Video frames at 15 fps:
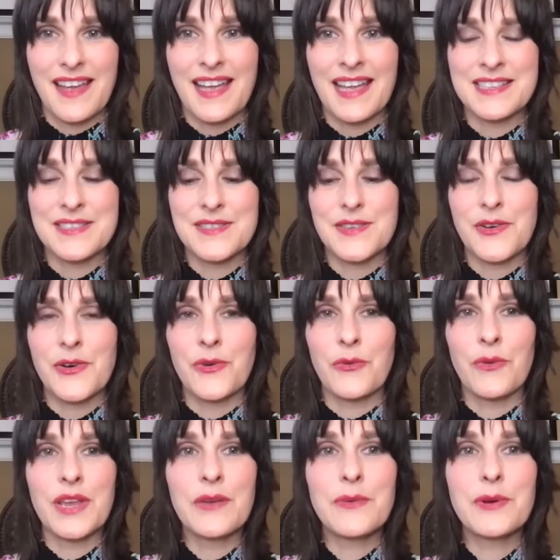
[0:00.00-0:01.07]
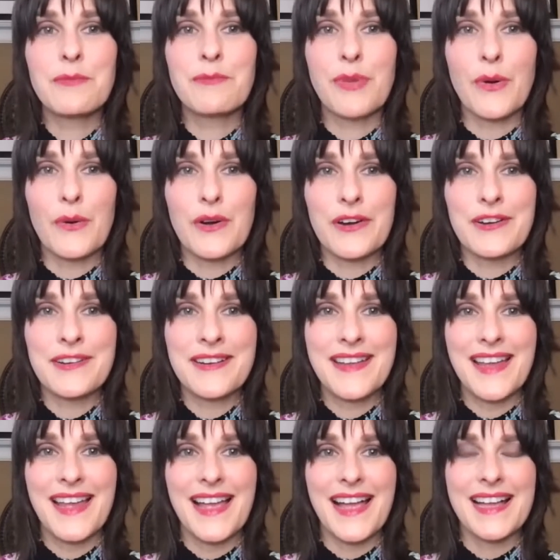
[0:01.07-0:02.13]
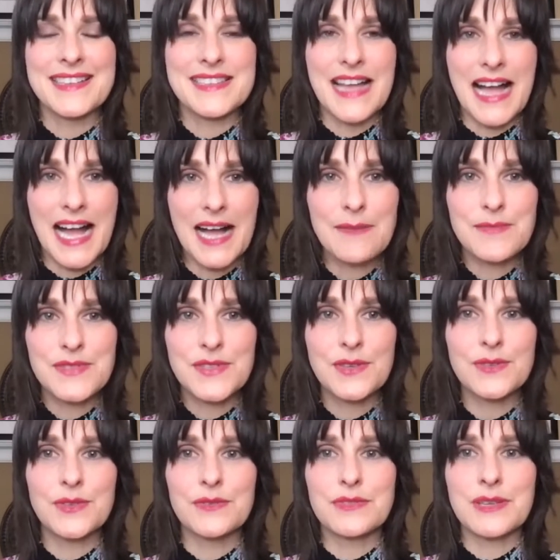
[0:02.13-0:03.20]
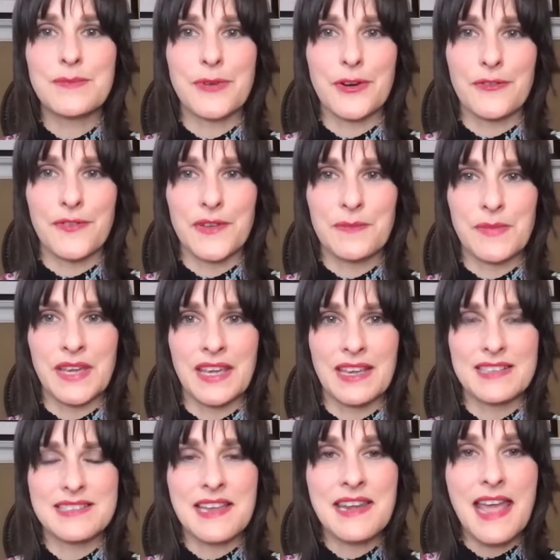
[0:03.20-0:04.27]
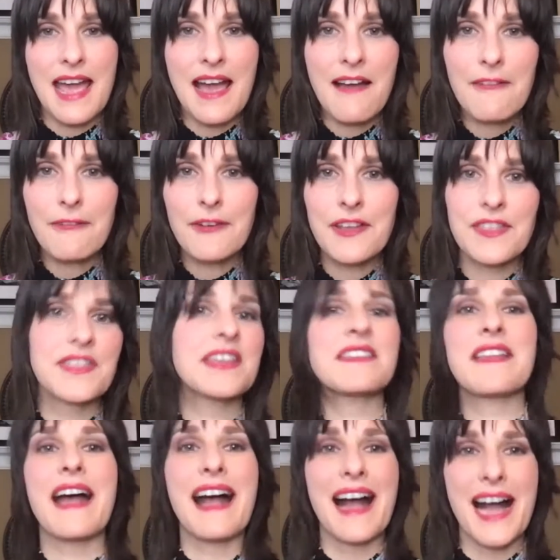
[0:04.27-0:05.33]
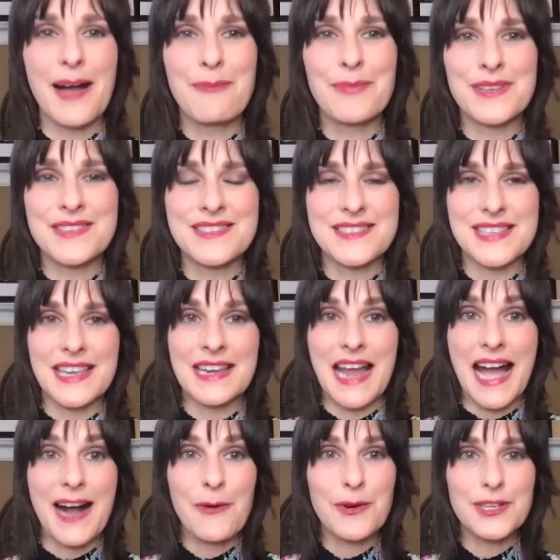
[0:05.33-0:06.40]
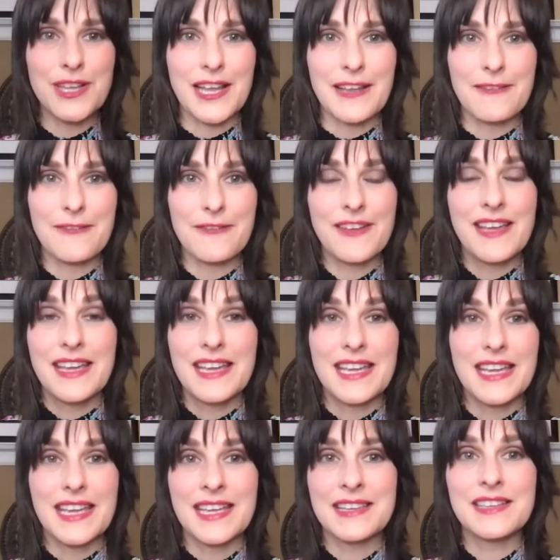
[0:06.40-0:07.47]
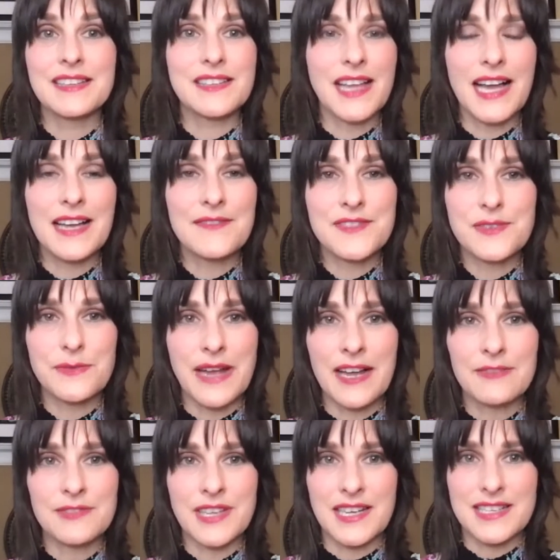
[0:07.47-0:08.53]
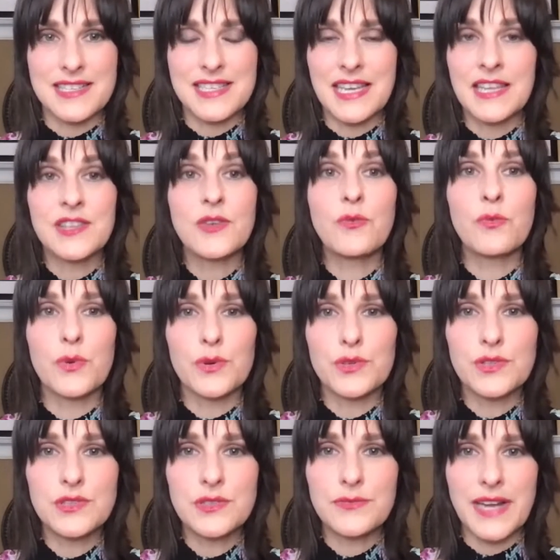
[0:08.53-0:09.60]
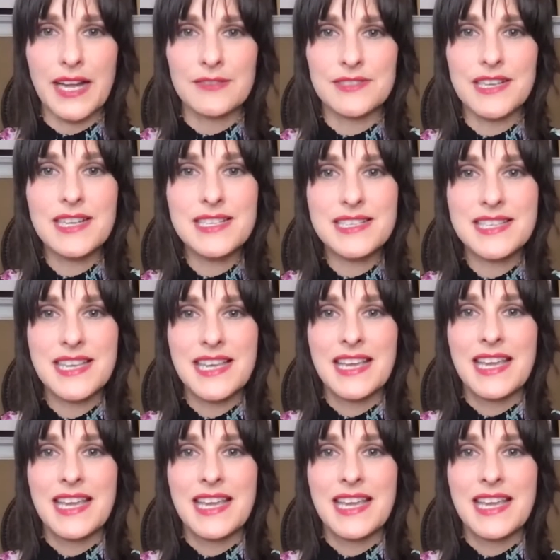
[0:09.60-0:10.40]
And so we were born as absolutely perfect beings, and everything that happens in our life, in the lives around us, in the world around us,